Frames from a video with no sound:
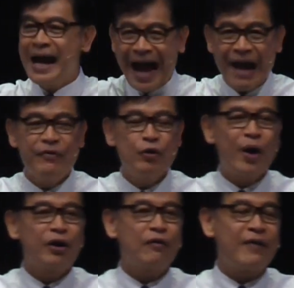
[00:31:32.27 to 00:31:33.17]
Every
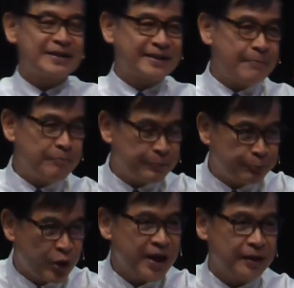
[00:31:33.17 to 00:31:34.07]
one of us can be
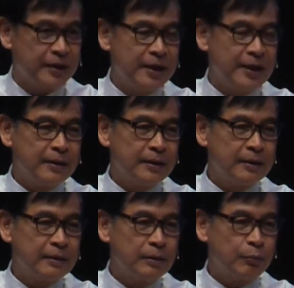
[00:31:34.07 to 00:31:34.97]
prayed.
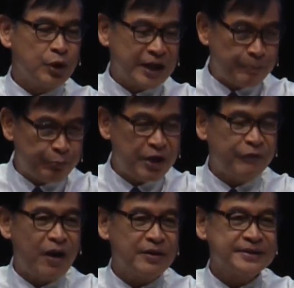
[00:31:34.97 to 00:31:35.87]
We can pray
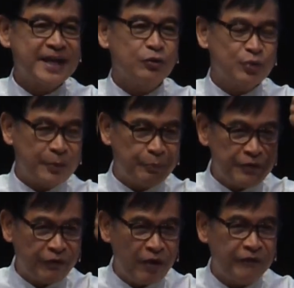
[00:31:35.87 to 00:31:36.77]
for ourselves, we can pray
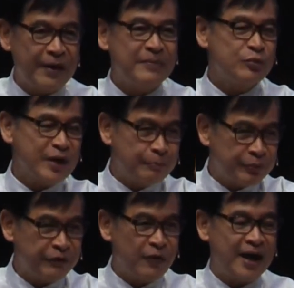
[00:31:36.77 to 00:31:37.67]
for our families, we can
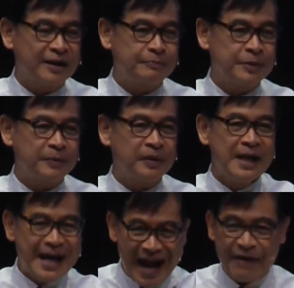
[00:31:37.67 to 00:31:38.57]
pray for other people.
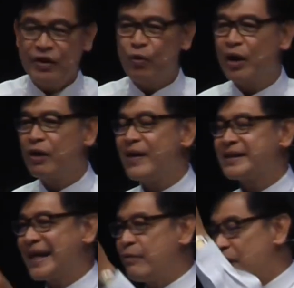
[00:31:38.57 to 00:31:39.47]
Every one of us
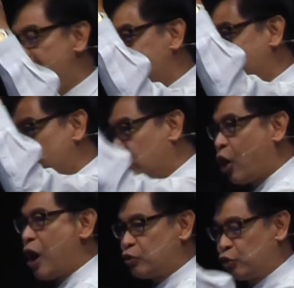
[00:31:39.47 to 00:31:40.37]
can represent
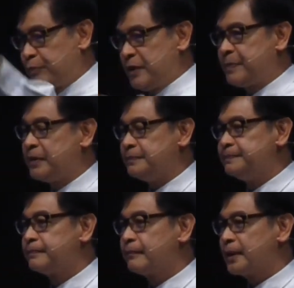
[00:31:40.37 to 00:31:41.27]
God to
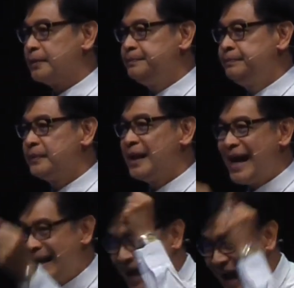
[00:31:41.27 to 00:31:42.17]
people.
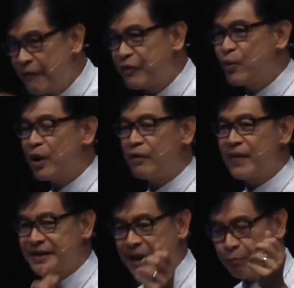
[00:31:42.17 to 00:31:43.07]
And every one of
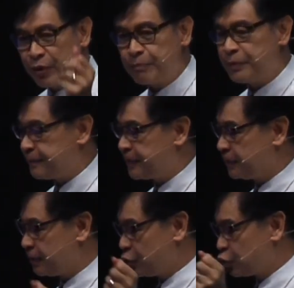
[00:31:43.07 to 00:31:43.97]
us can bring
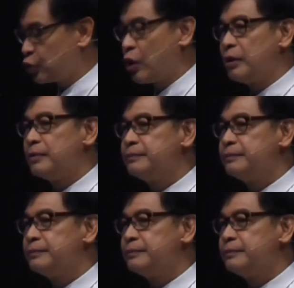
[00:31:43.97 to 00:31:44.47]
people to God.